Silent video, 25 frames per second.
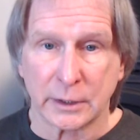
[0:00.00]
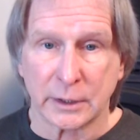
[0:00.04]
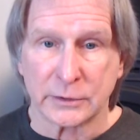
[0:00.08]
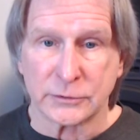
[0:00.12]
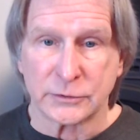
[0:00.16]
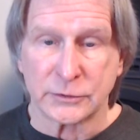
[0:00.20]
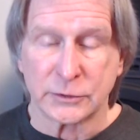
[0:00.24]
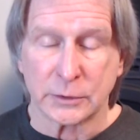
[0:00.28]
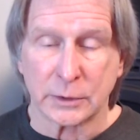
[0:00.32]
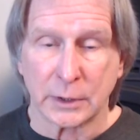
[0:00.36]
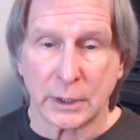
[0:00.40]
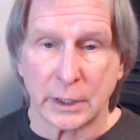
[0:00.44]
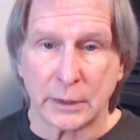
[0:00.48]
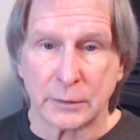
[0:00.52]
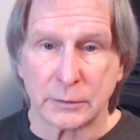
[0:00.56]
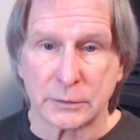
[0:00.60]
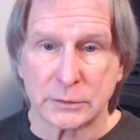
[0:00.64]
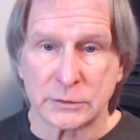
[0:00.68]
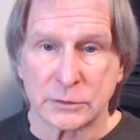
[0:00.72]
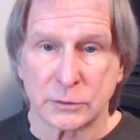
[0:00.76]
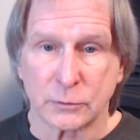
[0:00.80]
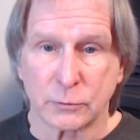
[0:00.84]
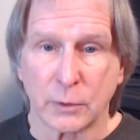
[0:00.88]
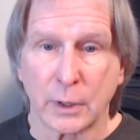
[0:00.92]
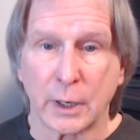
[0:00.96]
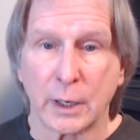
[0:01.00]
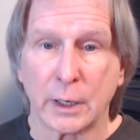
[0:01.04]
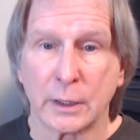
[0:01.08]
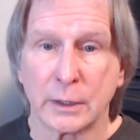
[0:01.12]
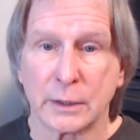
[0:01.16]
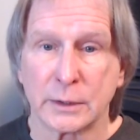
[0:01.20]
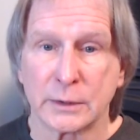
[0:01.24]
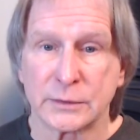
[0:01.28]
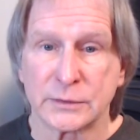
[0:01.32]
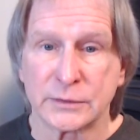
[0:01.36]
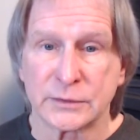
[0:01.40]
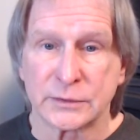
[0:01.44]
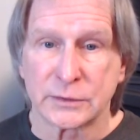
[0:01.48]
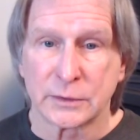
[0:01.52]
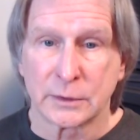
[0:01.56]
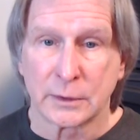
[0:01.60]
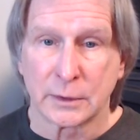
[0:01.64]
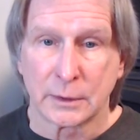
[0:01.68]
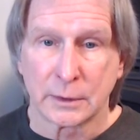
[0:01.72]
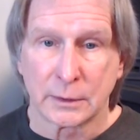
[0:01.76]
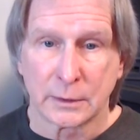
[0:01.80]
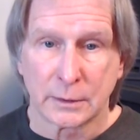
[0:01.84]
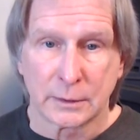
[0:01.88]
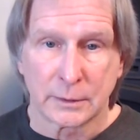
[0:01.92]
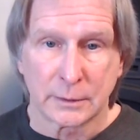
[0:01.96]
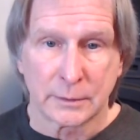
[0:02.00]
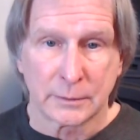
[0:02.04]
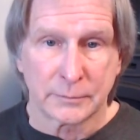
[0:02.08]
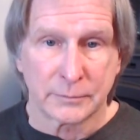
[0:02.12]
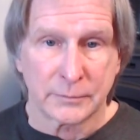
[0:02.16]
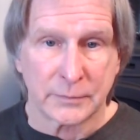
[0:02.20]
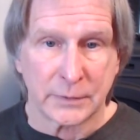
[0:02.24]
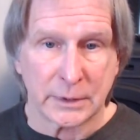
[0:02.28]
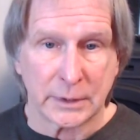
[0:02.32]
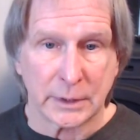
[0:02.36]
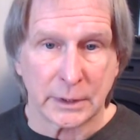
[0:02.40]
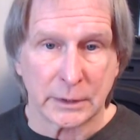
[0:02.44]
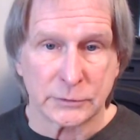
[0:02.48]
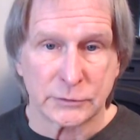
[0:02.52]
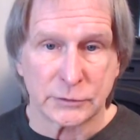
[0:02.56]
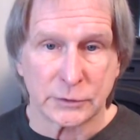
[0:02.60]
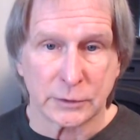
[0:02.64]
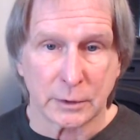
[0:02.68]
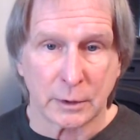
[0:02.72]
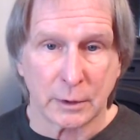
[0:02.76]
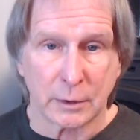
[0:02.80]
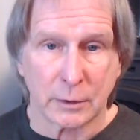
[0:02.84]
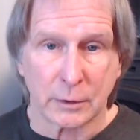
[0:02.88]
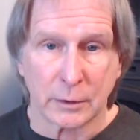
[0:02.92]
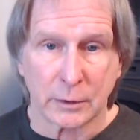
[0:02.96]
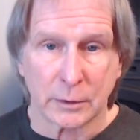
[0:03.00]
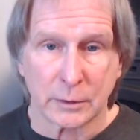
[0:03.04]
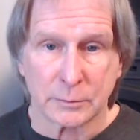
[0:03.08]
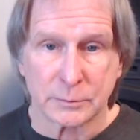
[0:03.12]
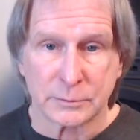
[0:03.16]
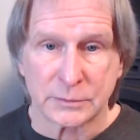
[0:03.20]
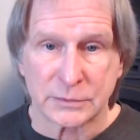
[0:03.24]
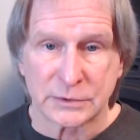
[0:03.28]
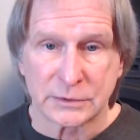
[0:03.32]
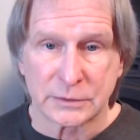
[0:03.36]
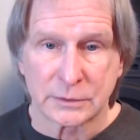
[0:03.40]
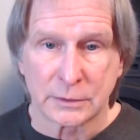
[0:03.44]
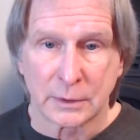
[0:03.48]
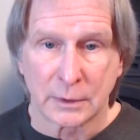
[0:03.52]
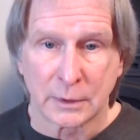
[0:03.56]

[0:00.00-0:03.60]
as you allow it to rise and out your arms,